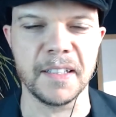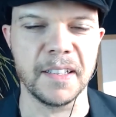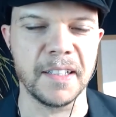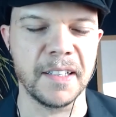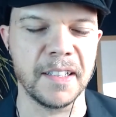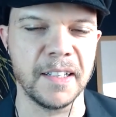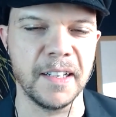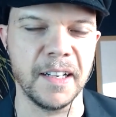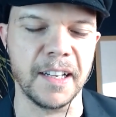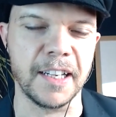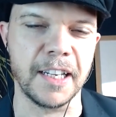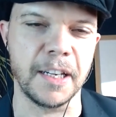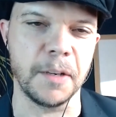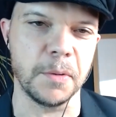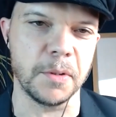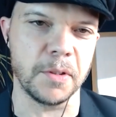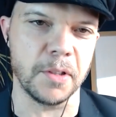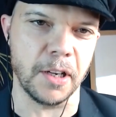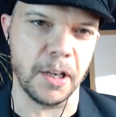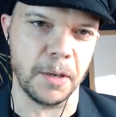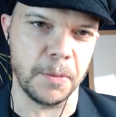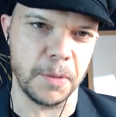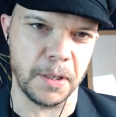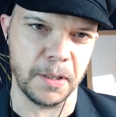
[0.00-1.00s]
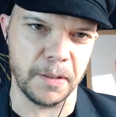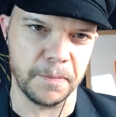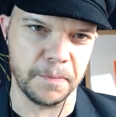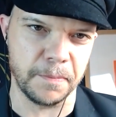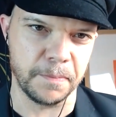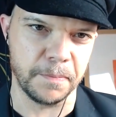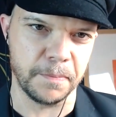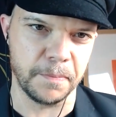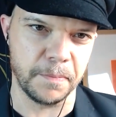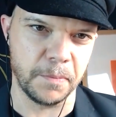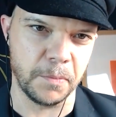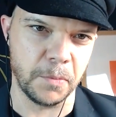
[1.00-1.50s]
lucky with timing.
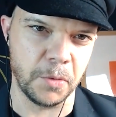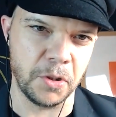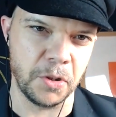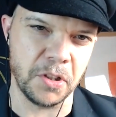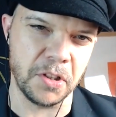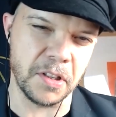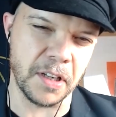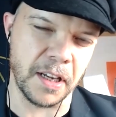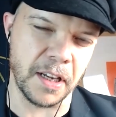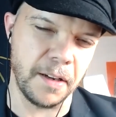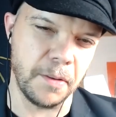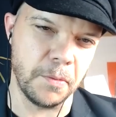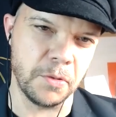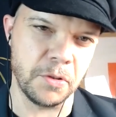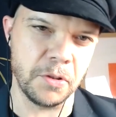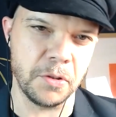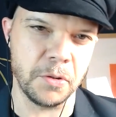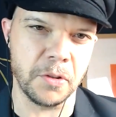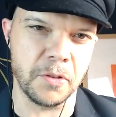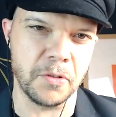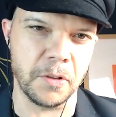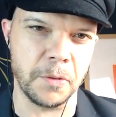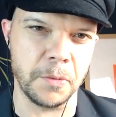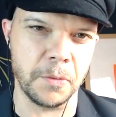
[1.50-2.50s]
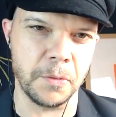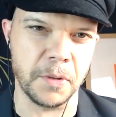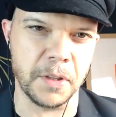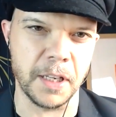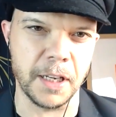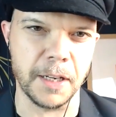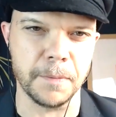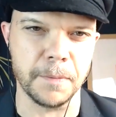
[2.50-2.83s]
Would you say? Would you agree with that?